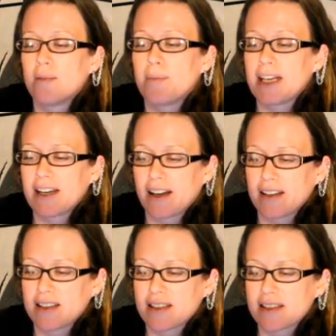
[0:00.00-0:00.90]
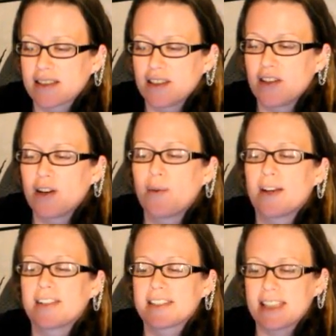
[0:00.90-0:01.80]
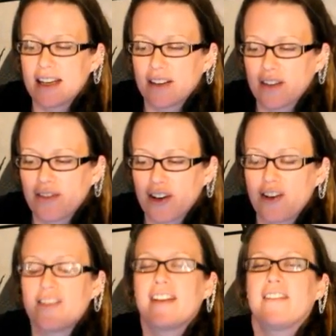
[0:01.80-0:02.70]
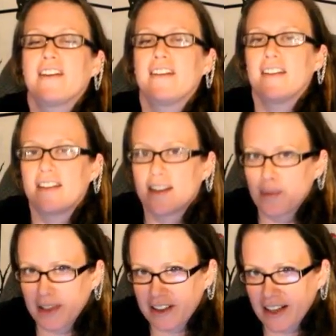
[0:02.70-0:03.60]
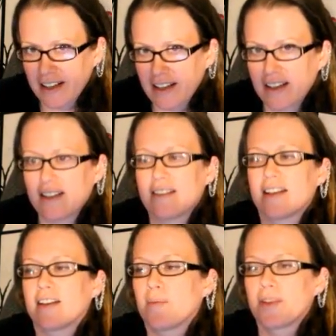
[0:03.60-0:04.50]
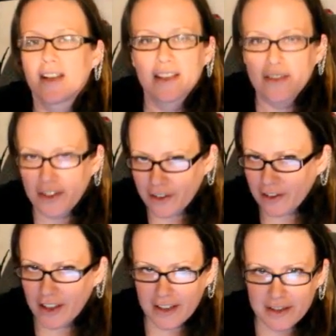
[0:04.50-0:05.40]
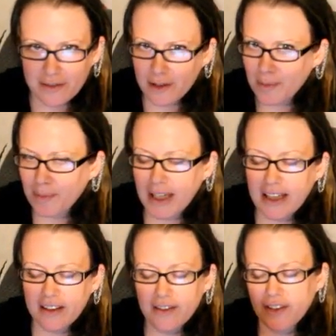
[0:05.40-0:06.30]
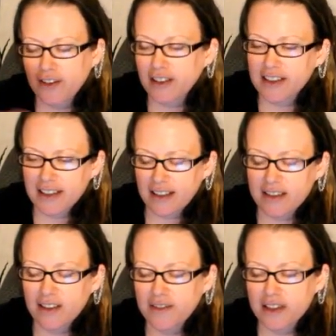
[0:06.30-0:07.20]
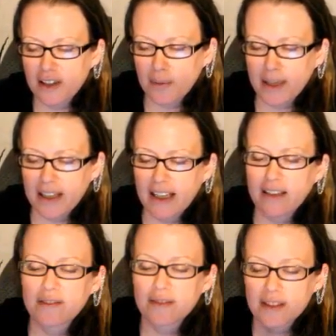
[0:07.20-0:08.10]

Because you don't want to stay on the phone and then end up regretting it and end up throwing the phone across the room and breaking the phone, because that serves nobody.